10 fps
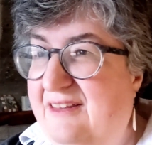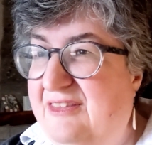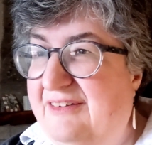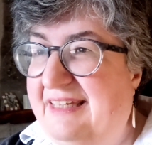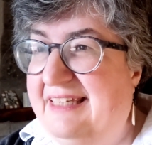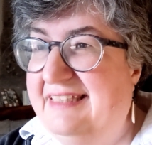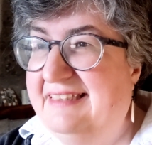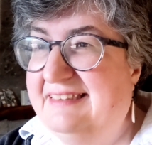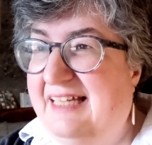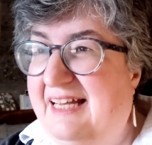There
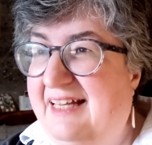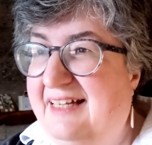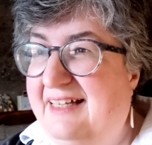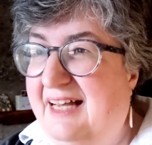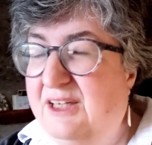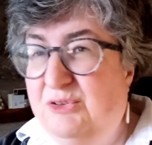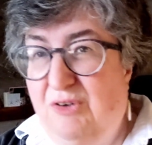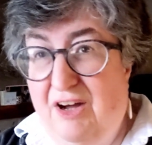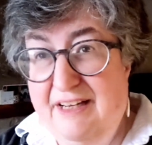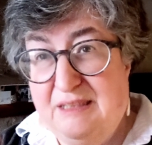is a
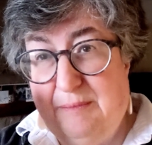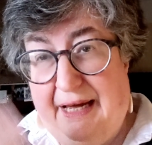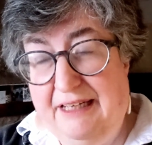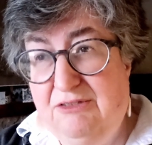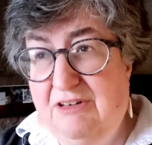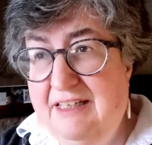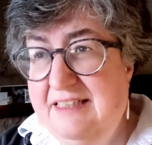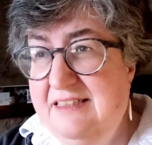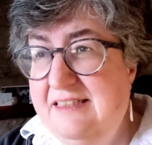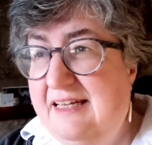ground, a
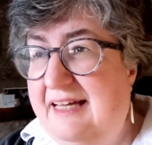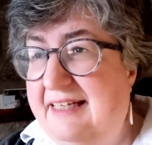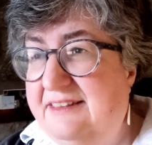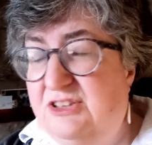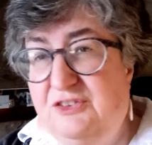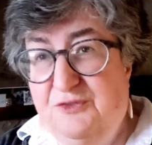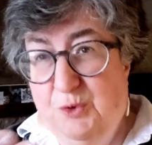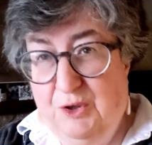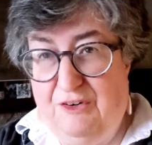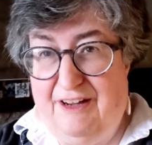background, and there's a
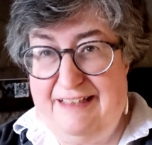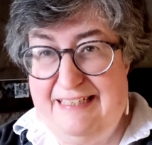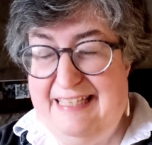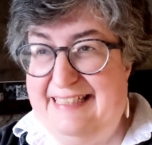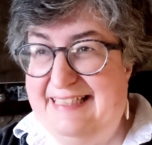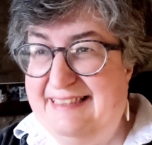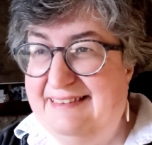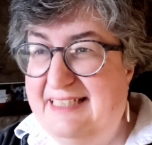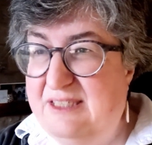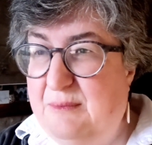foreground in it
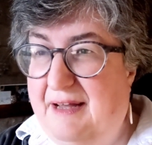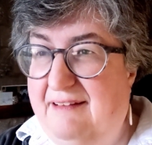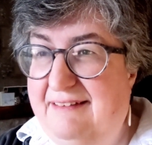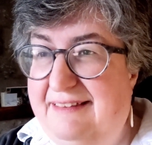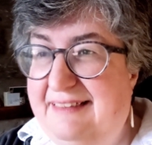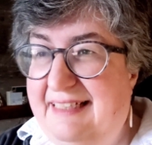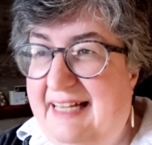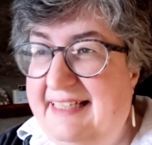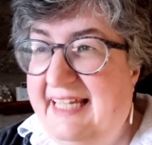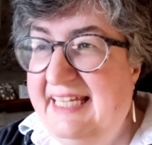as well.
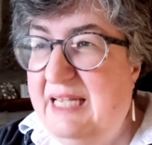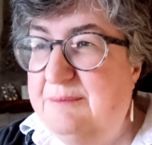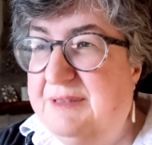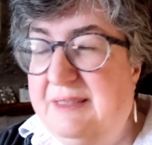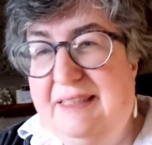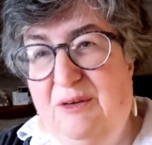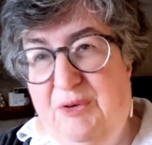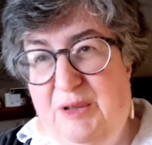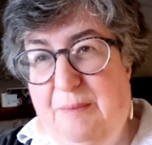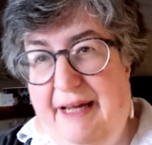And I kept the
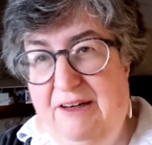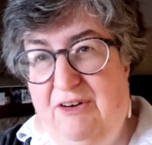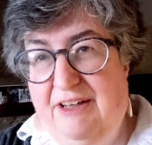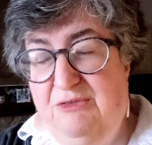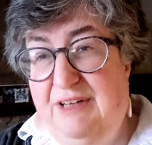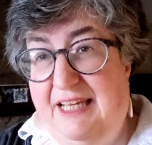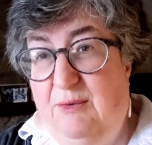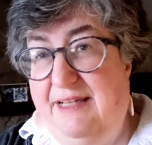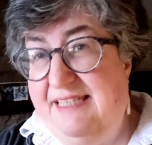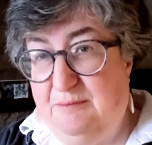audio background really
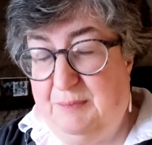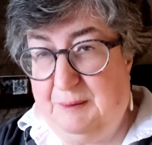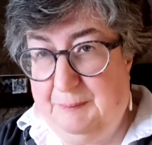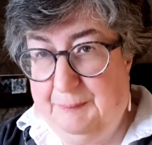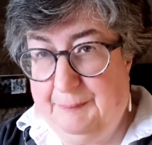quite simple.